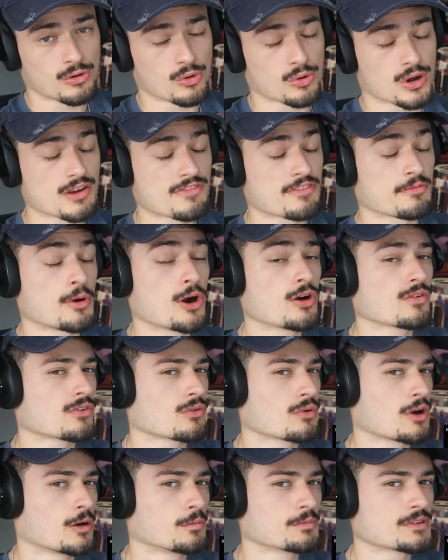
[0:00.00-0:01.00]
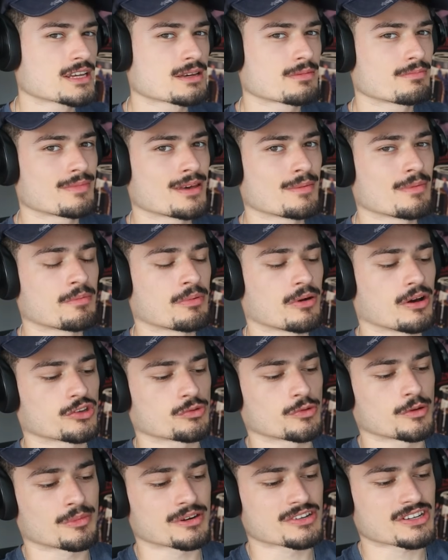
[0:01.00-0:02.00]
or if I'm overwhelmed, maybe
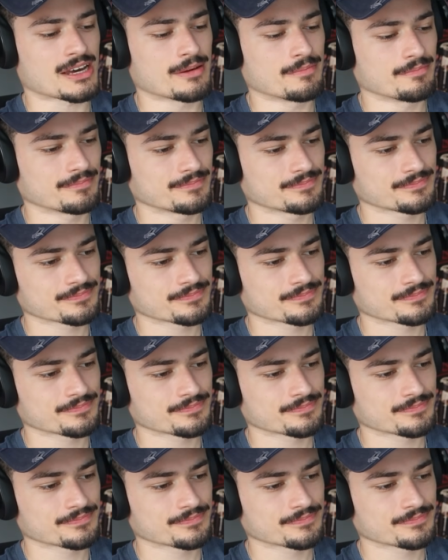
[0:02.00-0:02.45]
pause one more time.